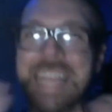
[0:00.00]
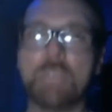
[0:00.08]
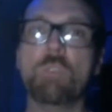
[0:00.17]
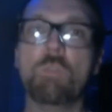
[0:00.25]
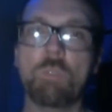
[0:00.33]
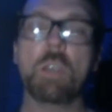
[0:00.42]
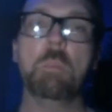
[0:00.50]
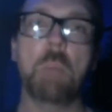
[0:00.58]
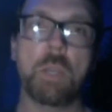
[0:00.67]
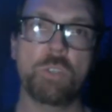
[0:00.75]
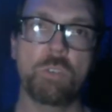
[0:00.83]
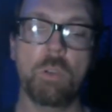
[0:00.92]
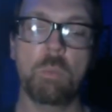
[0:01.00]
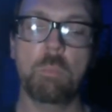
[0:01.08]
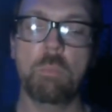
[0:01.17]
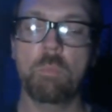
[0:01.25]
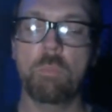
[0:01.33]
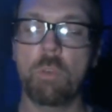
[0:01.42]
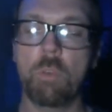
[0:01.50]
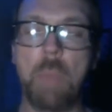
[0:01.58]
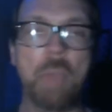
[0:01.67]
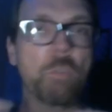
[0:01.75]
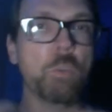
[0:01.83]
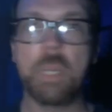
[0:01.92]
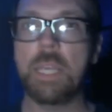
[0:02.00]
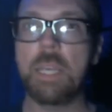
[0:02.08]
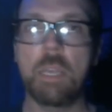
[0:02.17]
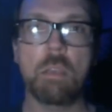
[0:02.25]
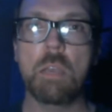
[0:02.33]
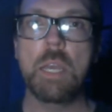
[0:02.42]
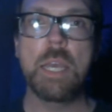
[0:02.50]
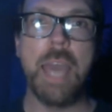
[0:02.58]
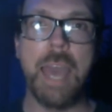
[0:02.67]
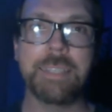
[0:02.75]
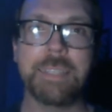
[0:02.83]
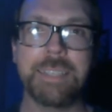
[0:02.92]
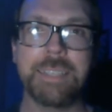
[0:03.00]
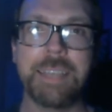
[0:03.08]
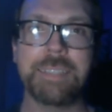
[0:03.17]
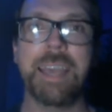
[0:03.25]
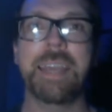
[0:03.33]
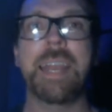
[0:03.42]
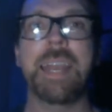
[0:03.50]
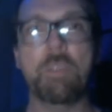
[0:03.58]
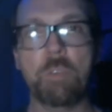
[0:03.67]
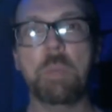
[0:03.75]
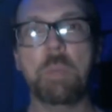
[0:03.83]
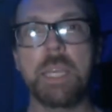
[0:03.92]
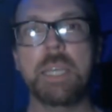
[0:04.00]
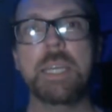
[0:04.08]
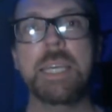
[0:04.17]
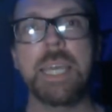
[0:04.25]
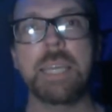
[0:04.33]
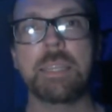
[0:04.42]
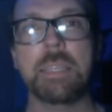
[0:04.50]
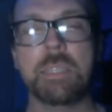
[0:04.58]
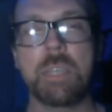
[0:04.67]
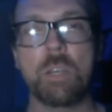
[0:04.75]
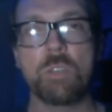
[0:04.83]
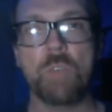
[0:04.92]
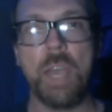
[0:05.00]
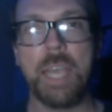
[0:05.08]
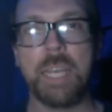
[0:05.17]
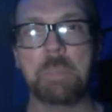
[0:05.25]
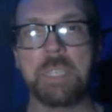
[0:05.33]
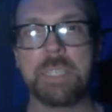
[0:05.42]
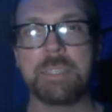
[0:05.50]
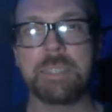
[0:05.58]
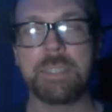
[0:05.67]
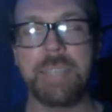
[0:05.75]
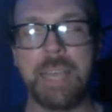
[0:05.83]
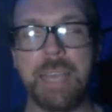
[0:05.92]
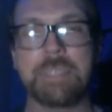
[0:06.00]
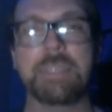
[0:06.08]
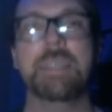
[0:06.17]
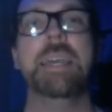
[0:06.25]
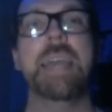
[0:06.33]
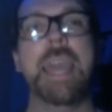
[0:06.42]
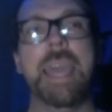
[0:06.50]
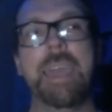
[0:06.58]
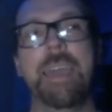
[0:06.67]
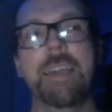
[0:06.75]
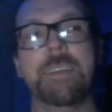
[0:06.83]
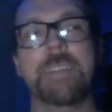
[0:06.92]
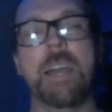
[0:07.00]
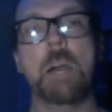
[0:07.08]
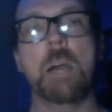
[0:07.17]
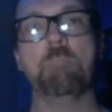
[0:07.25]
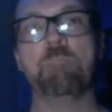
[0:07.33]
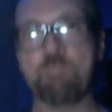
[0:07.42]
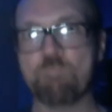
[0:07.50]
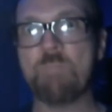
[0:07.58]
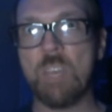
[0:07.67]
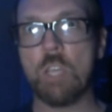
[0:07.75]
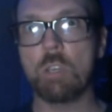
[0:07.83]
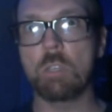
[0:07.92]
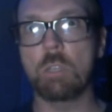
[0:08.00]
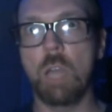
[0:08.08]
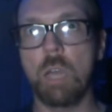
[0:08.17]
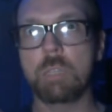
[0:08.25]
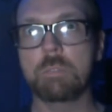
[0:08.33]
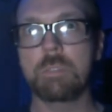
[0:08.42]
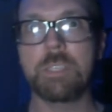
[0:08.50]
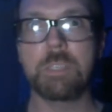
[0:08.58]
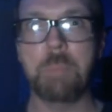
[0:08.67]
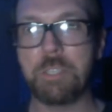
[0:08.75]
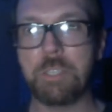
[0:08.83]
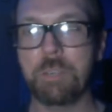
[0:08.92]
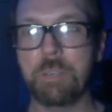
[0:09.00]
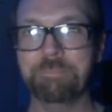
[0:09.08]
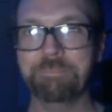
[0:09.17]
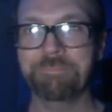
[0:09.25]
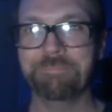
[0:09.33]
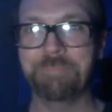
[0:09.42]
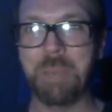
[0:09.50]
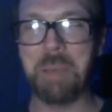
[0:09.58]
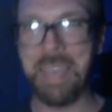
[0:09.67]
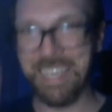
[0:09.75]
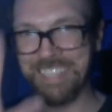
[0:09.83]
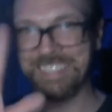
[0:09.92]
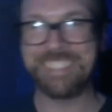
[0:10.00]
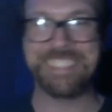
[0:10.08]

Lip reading: thank you very much from everybody here at CSN and everybody in the Centers for Academic Success. And good luck this semester. Bye-bye.